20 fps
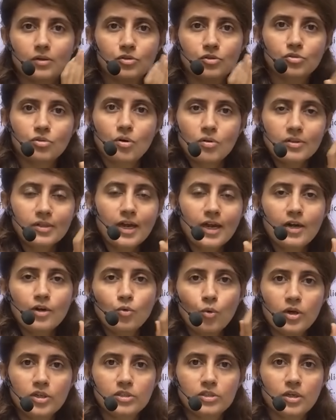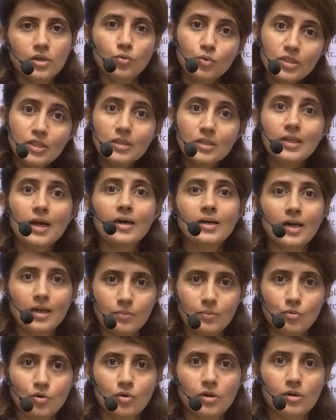solve that question within that
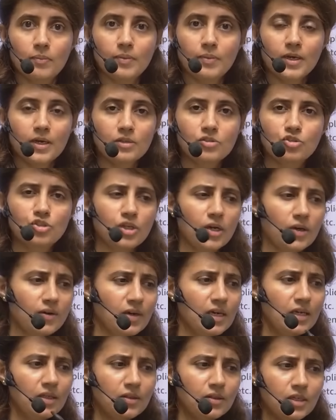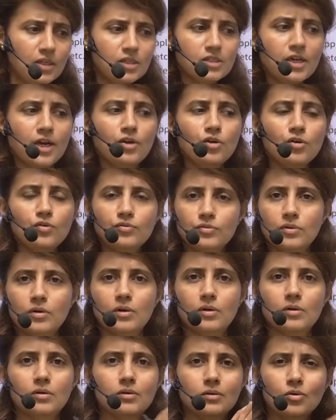time only, because generally in these kind of
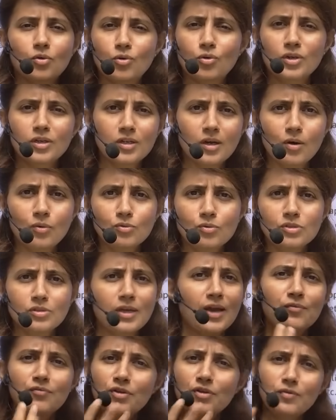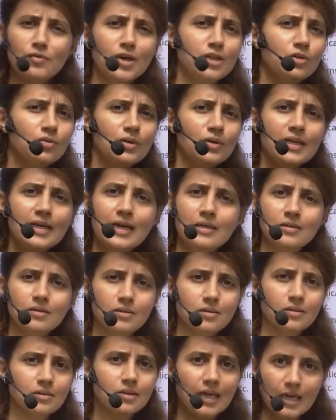coding rounds, everywhere you will get
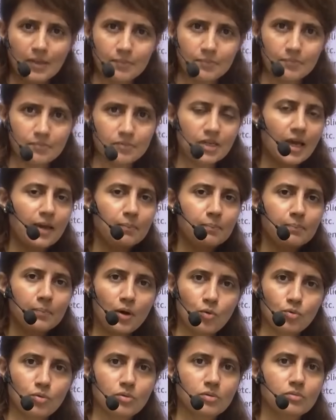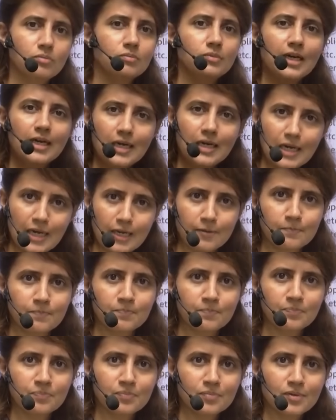time bound deadline.
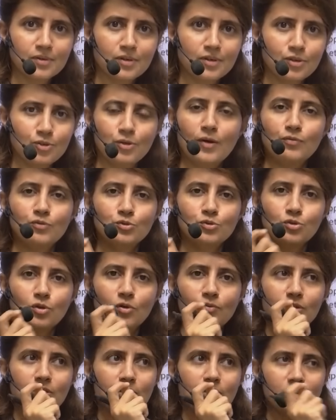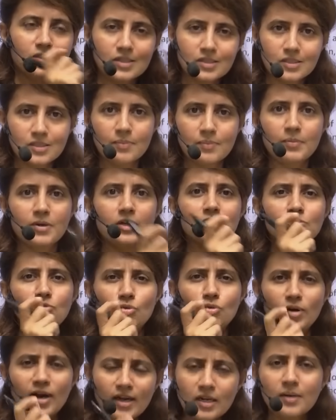You have to solve within 60 minutes
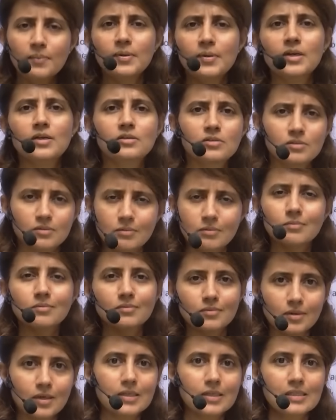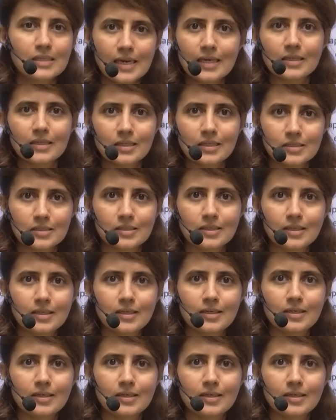or 90 minutes. It's like this.